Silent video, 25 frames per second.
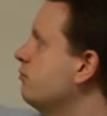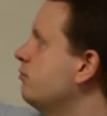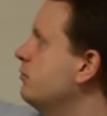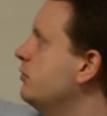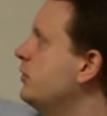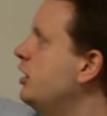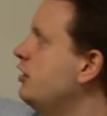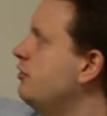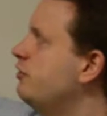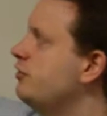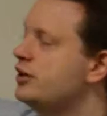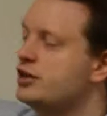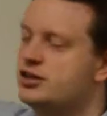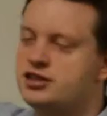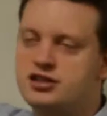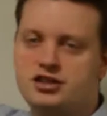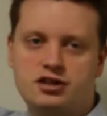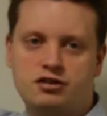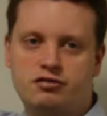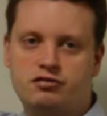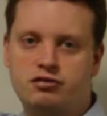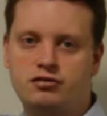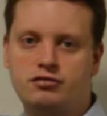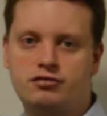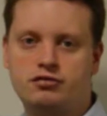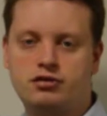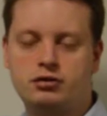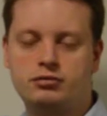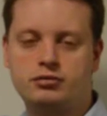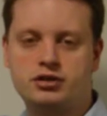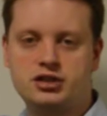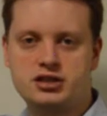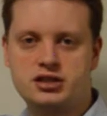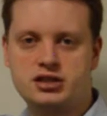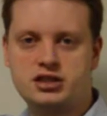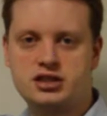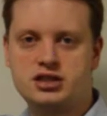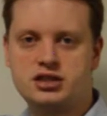if it is different from this T